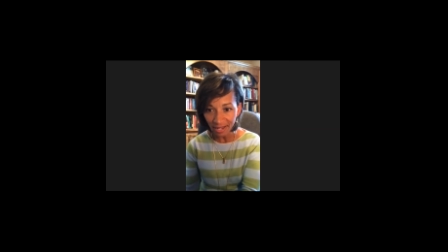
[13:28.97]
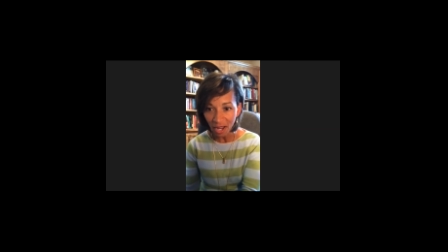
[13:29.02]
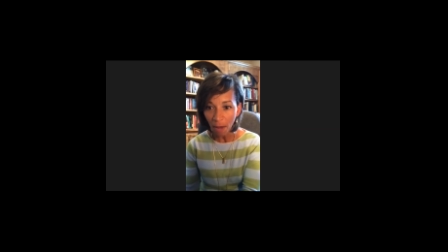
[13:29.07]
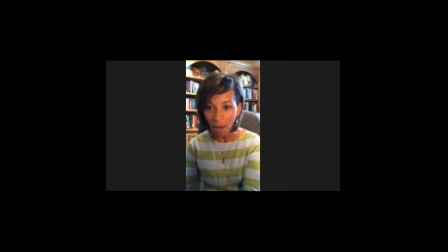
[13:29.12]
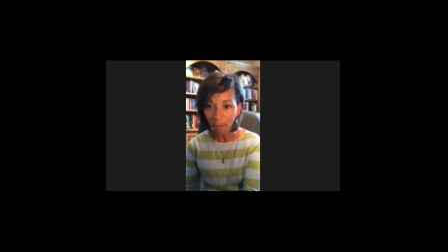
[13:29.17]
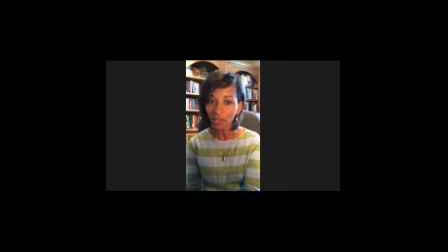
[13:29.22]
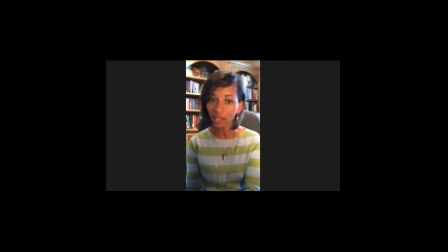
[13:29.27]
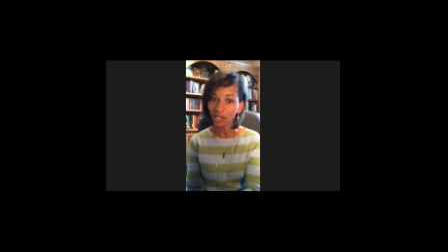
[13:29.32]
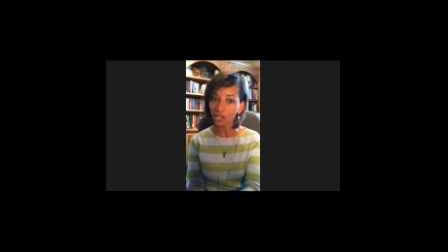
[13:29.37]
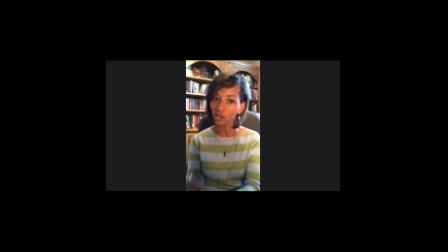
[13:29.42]

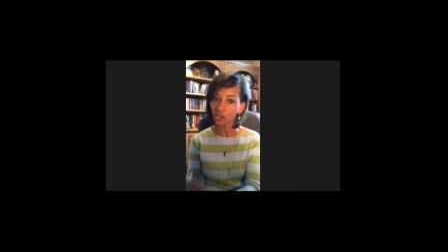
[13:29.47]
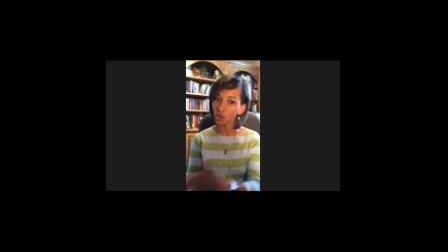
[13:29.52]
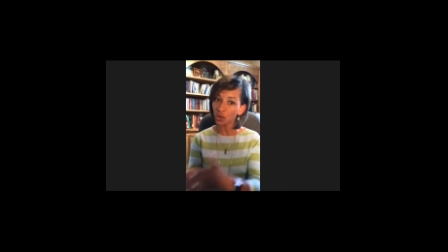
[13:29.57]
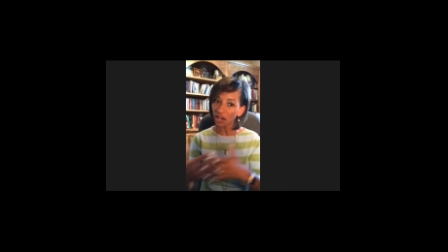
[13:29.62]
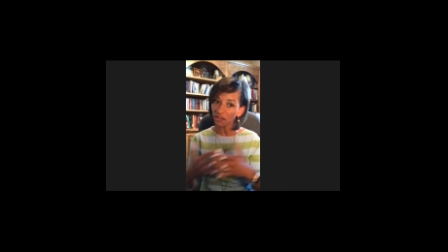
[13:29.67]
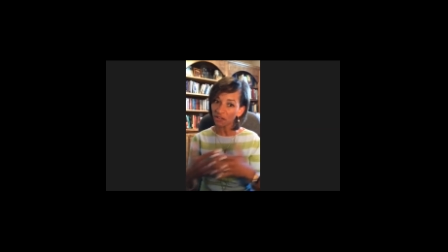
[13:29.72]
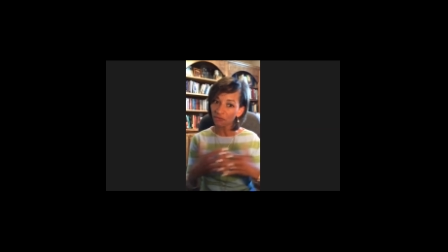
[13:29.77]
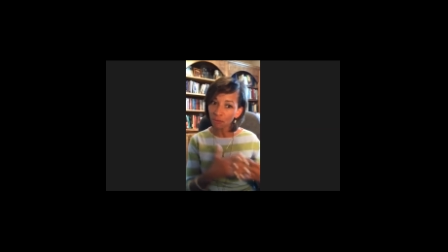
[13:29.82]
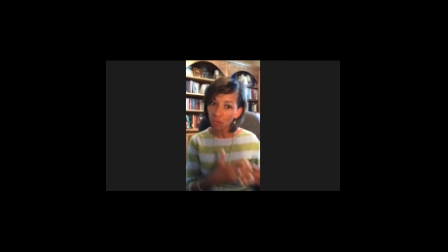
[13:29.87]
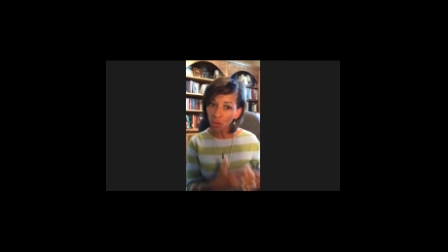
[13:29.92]
because you
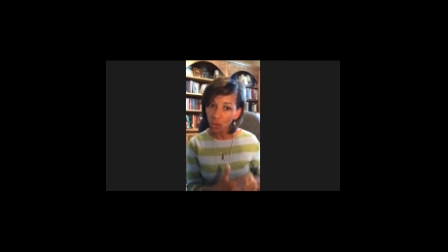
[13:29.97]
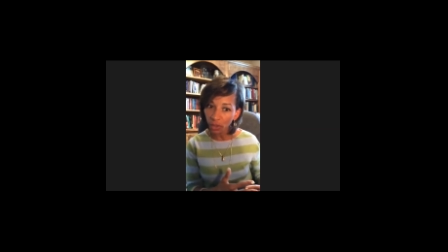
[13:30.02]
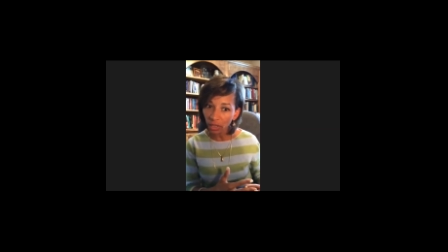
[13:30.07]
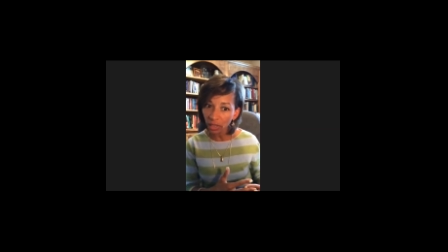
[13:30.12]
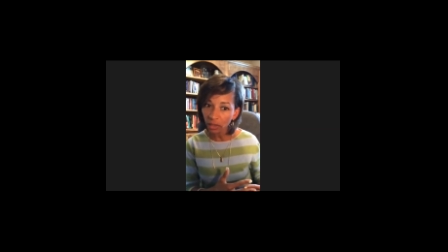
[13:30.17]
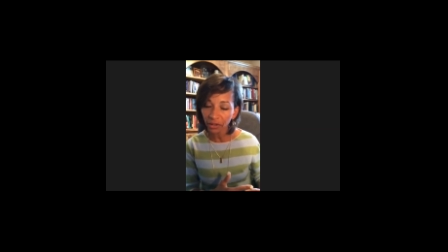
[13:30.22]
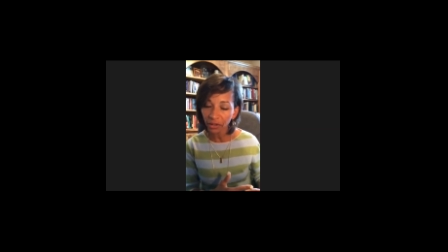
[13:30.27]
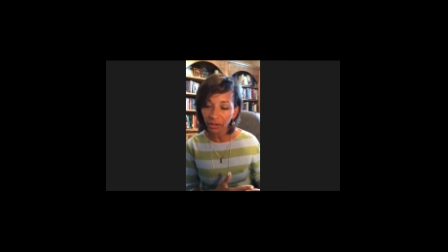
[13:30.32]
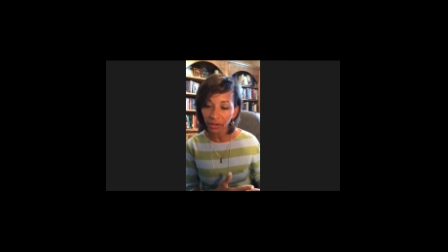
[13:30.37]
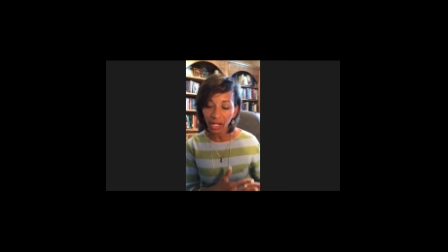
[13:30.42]
have more
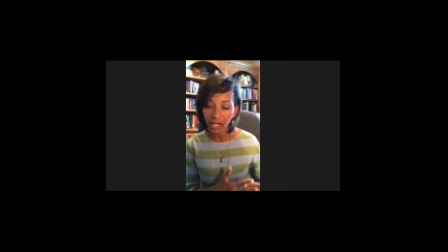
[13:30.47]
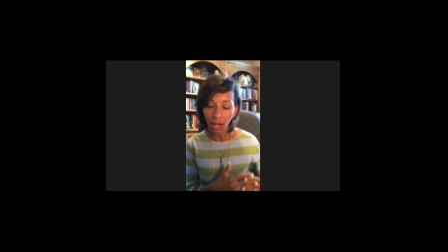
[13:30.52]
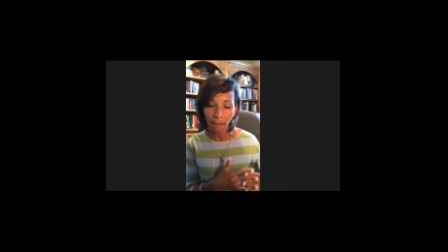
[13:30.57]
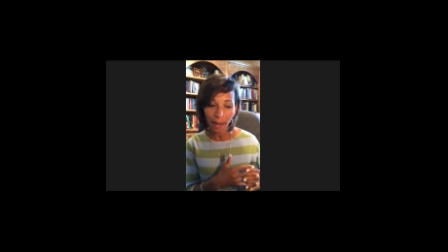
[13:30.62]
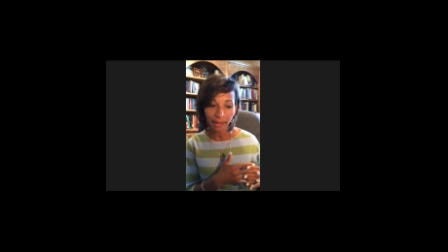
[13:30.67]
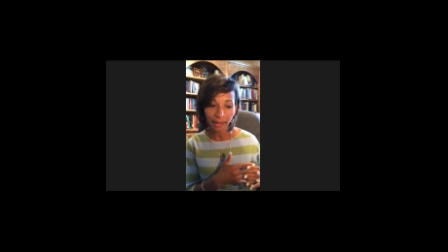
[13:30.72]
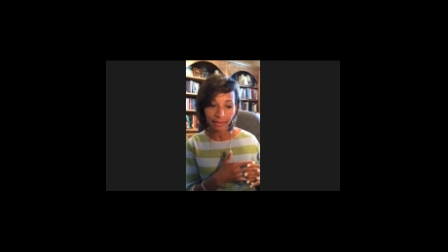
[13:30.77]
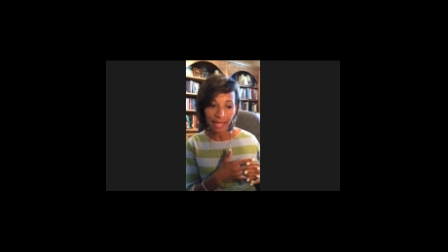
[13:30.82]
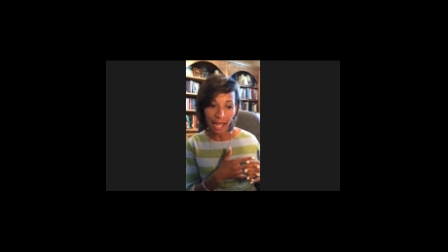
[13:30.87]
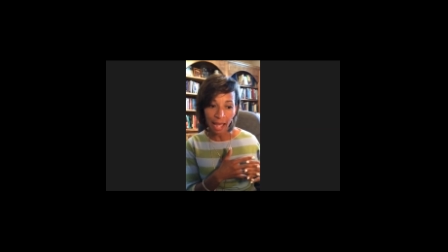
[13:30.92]
clarity
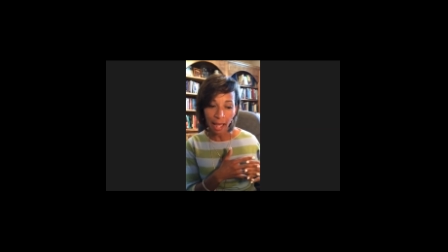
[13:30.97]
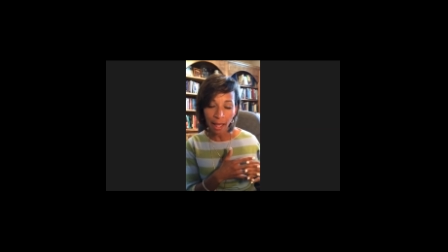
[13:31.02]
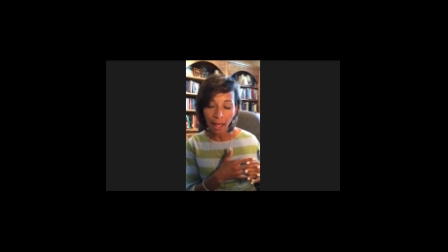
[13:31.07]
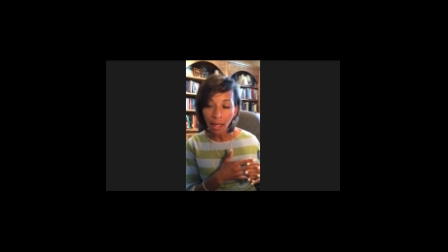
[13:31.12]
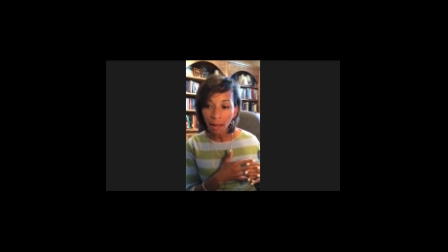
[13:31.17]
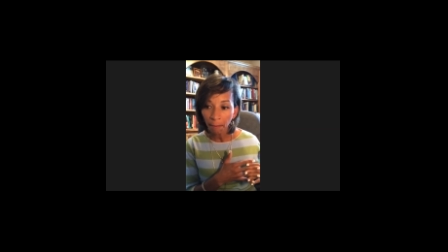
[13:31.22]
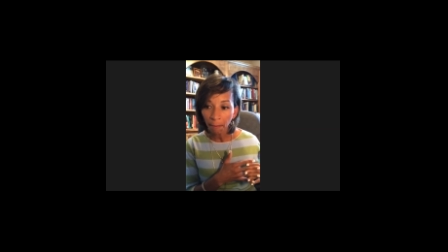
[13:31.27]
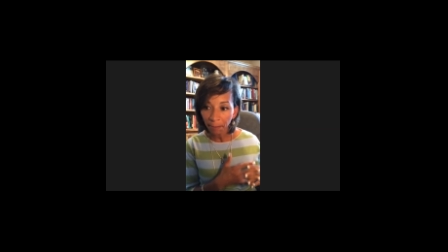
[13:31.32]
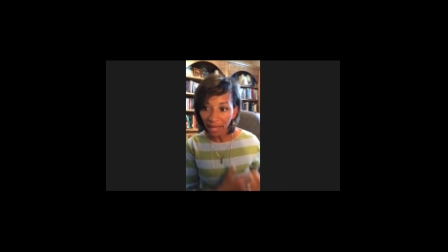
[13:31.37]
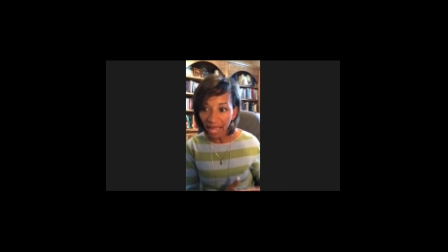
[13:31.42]
about that
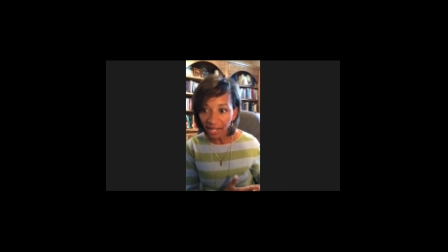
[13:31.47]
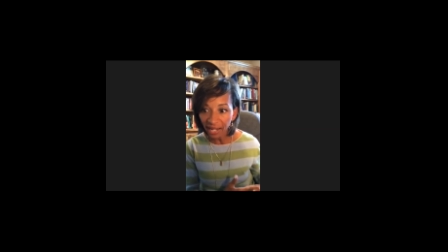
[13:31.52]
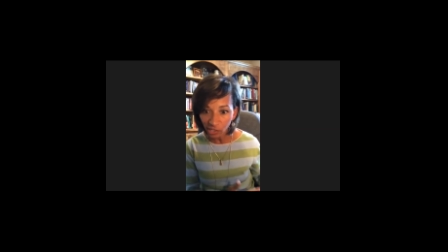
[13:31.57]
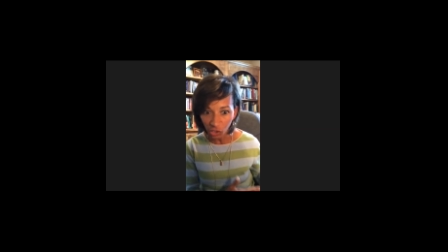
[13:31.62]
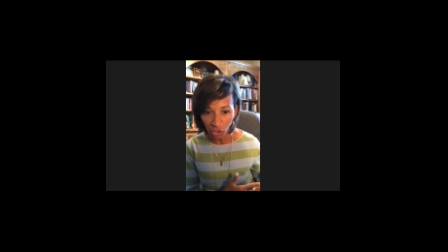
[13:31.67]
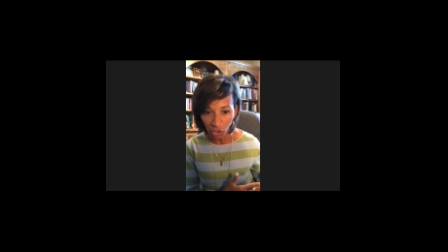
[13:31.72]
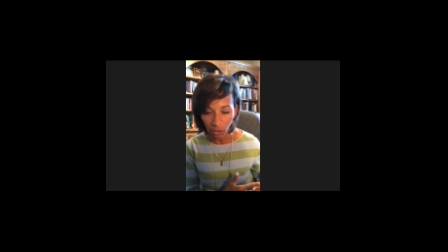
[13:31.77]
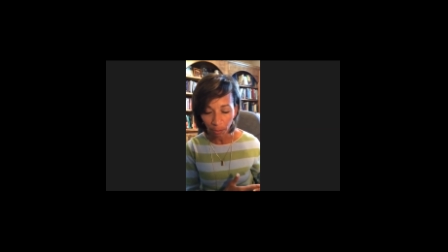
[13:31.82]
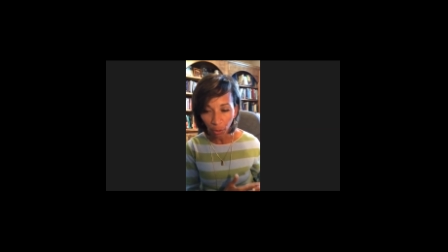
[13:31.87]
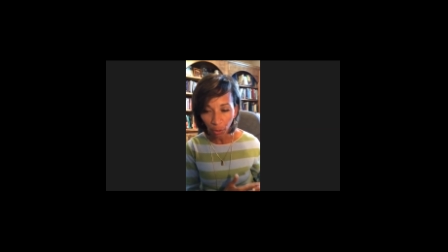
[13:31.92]

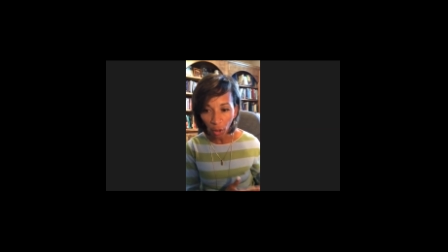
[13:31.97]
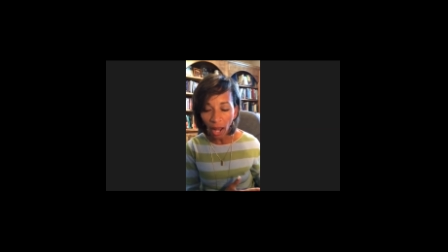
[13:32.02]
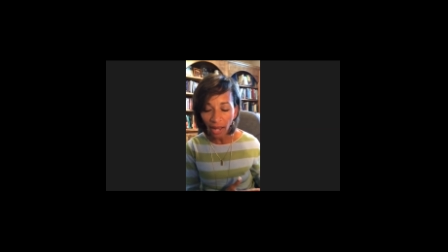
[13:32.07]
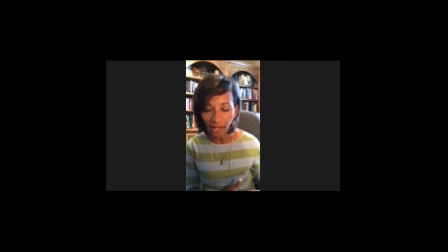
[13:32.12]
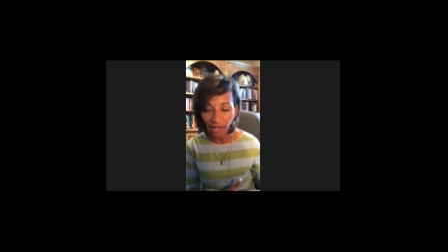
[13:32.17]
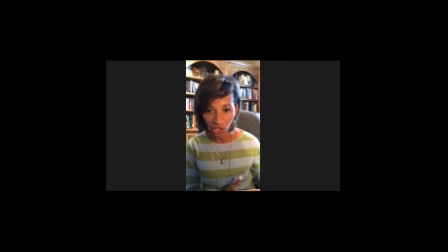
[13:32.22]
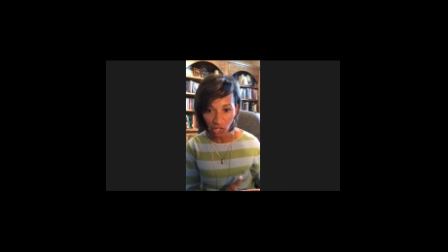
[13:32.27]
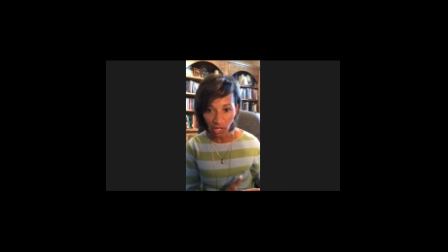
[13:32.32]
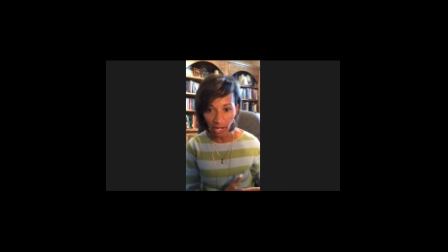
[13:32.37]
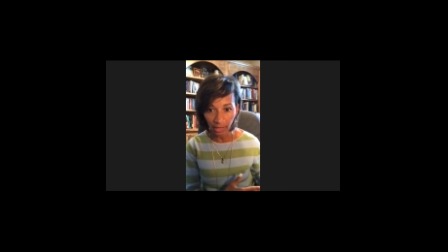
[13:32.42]
passion
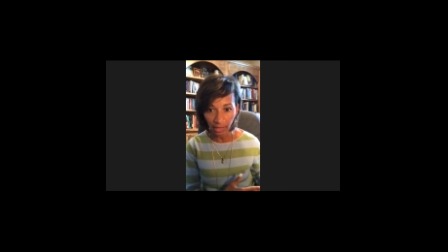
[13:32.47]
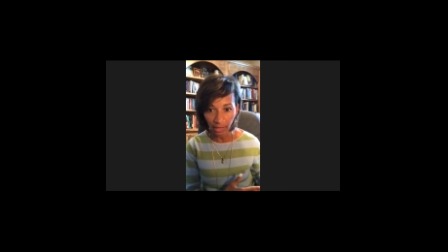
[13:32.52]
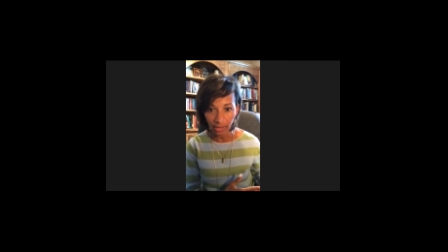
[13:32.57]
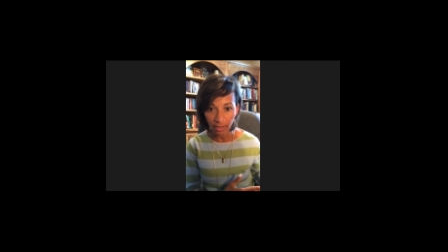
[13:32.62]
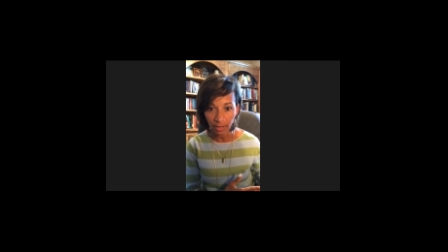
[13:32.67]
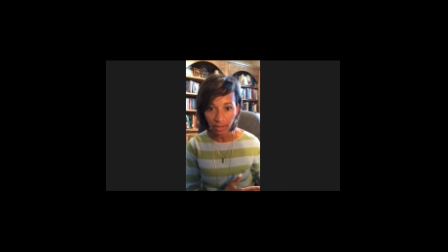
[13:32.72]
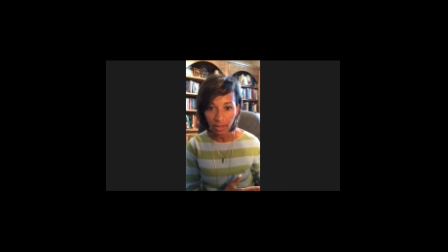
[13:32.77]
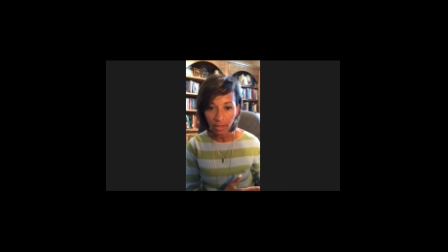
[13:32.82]
project.